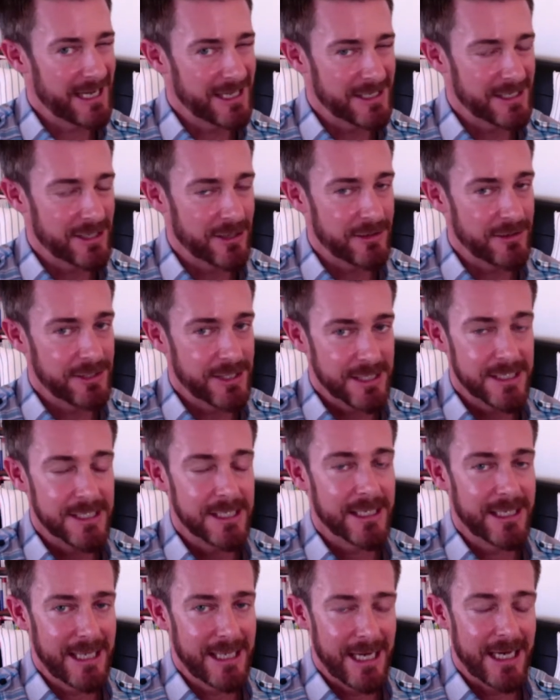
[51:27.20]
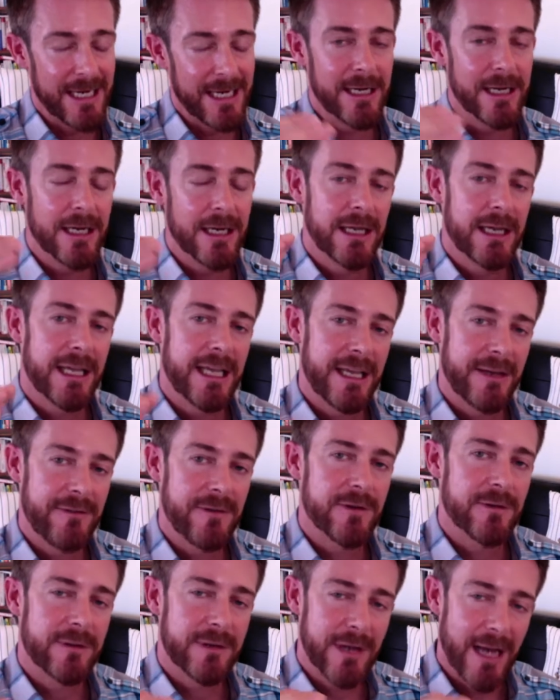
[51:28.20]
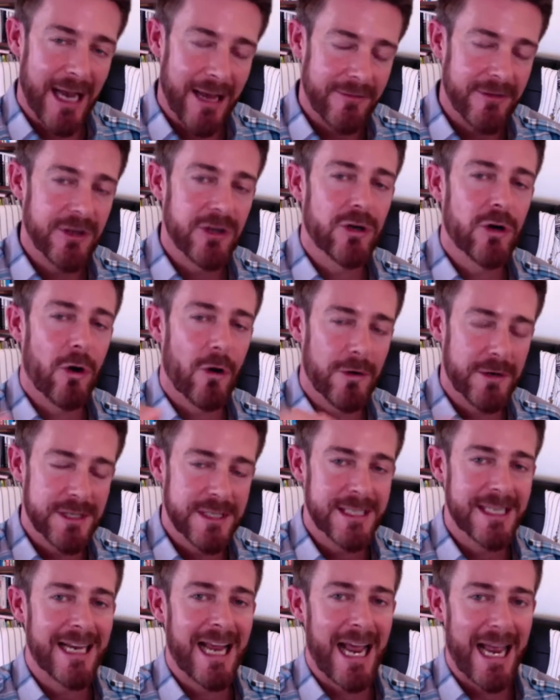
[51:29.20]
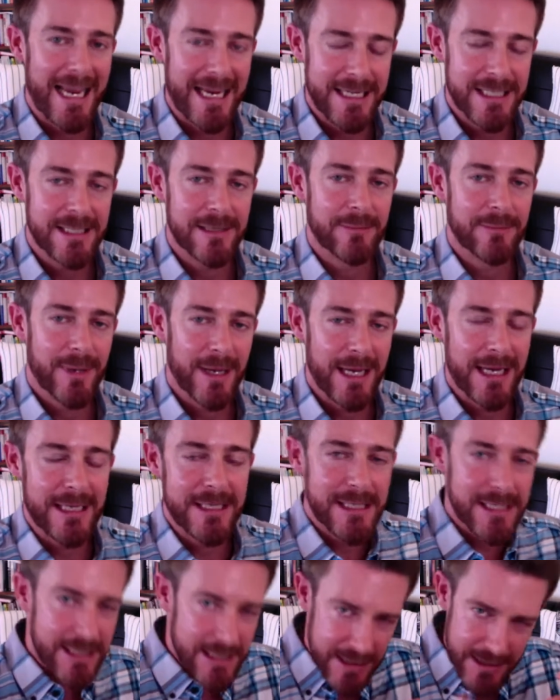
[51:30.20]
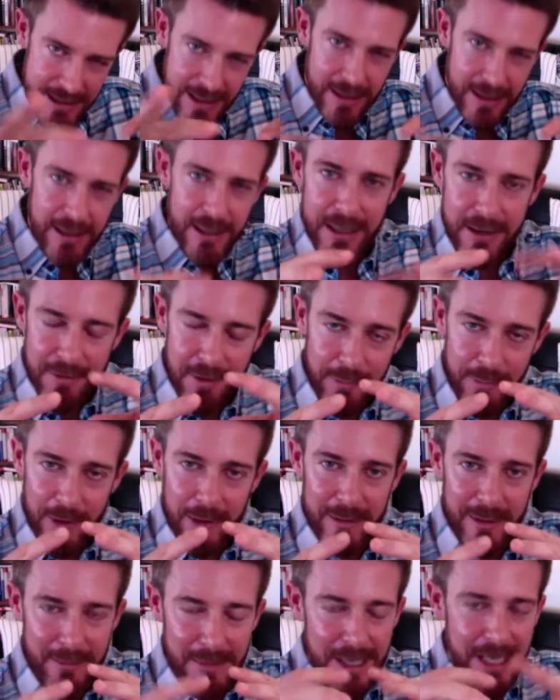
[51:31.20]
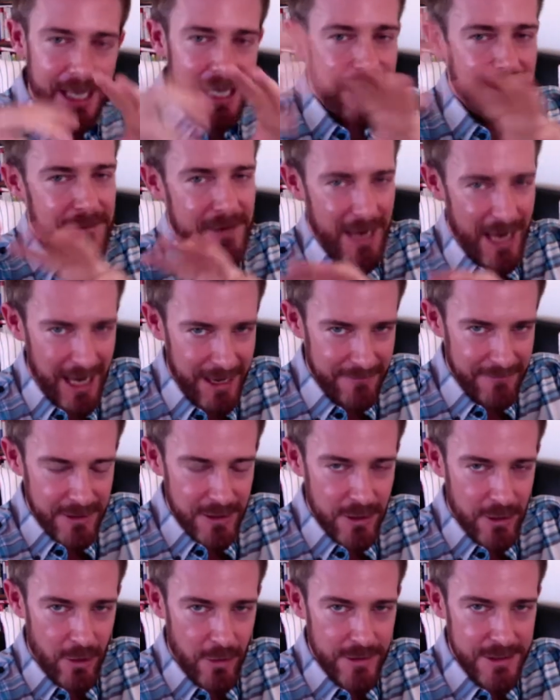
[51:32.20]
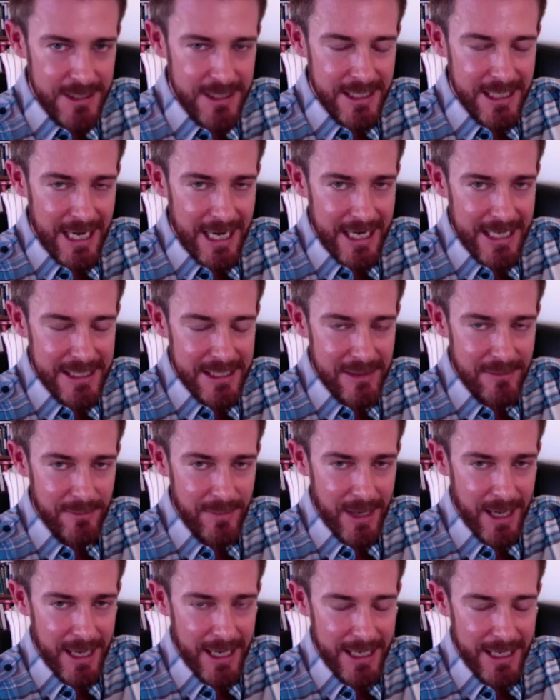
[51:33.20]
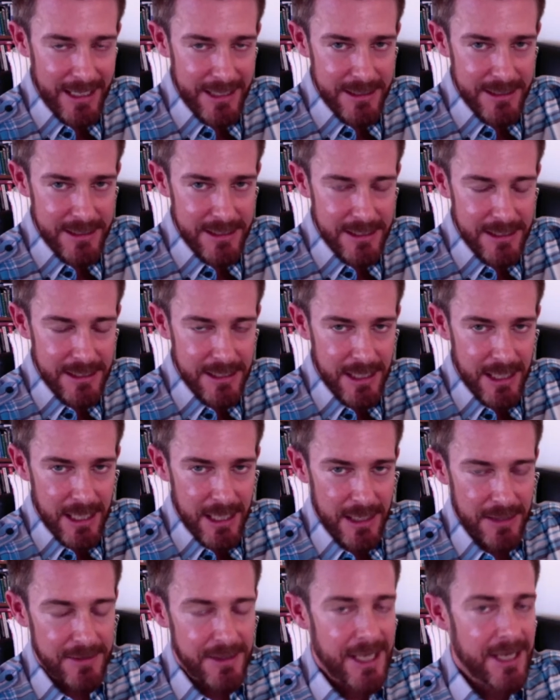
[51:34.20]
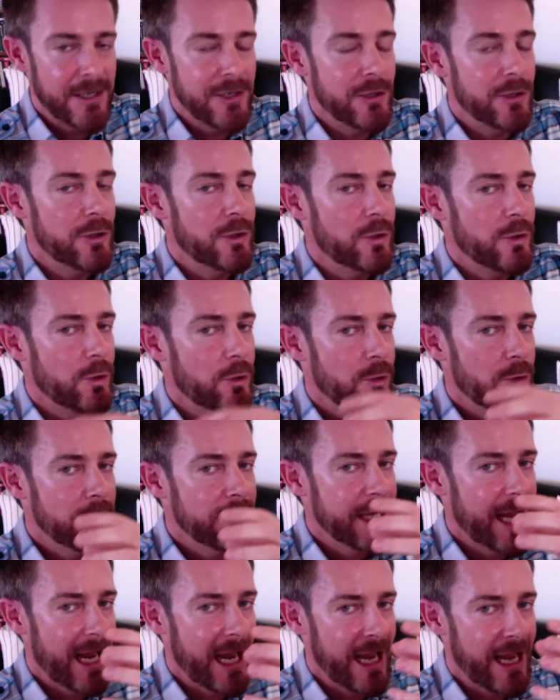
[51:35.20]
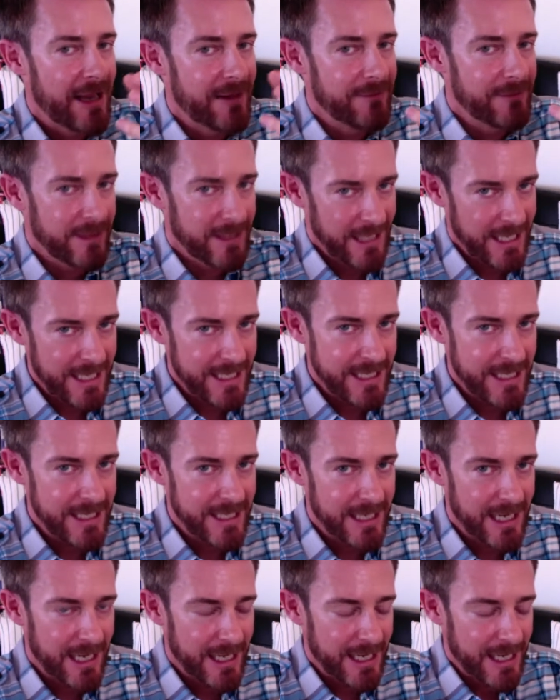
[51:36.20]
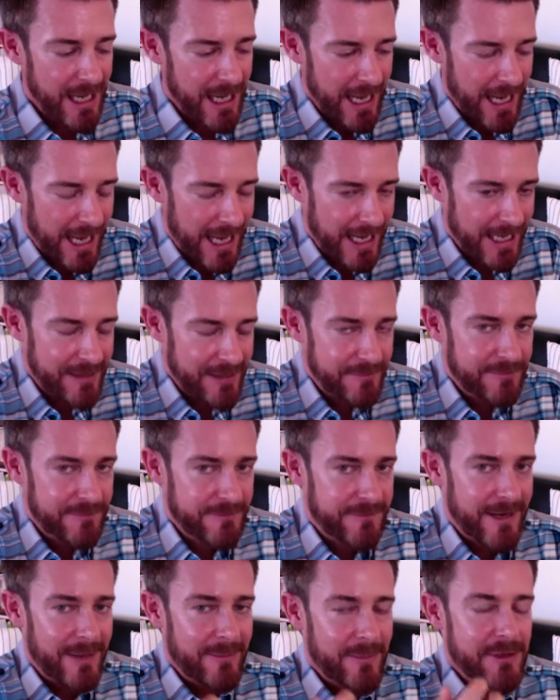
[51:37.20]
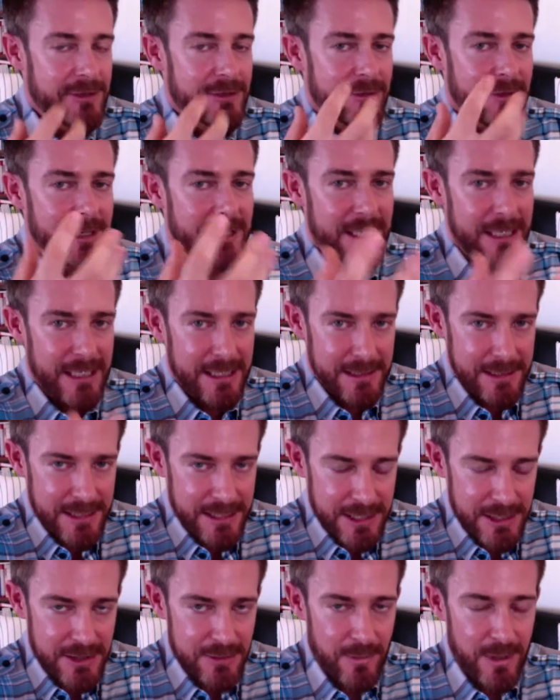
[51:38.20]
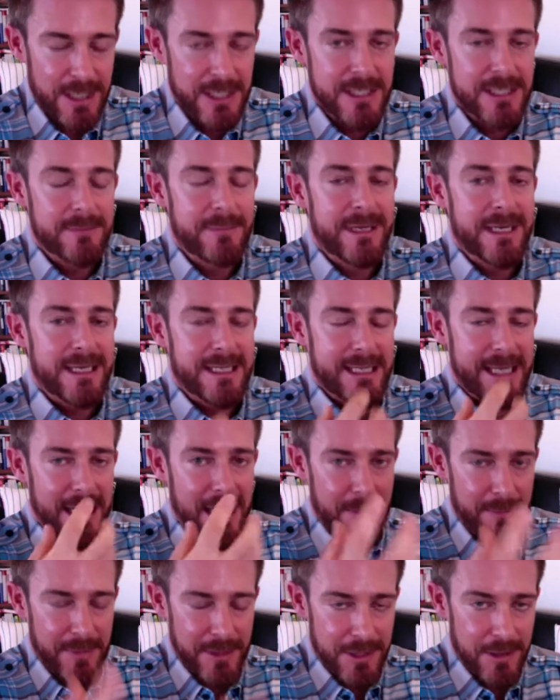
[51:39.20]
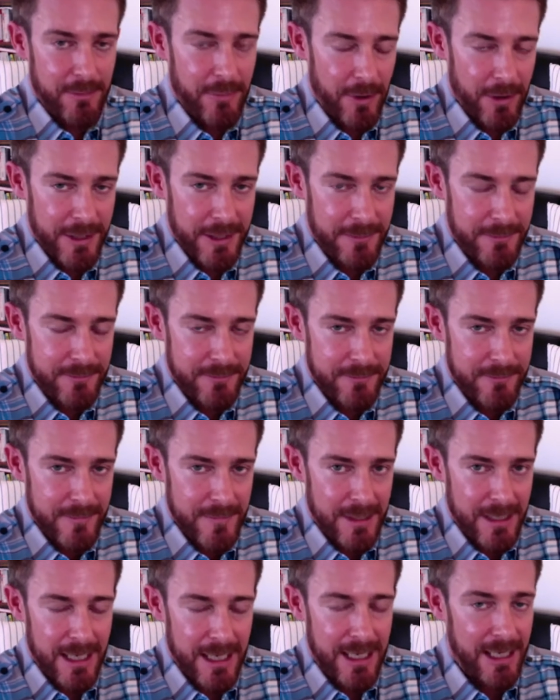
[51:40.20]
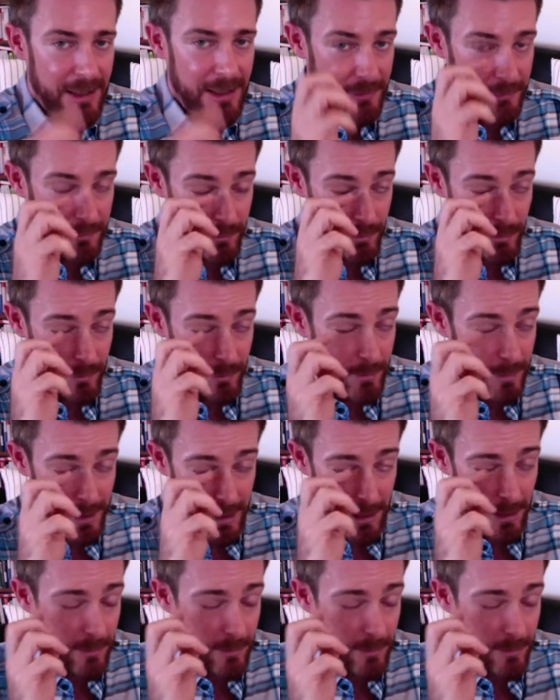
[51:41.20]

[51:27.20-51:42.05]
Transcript: so just, again, if you're having constant aches and pains, this is the problem. If you're having constant aches and pains, then you could have leaky gut and inflammatory situation being set up in your body through,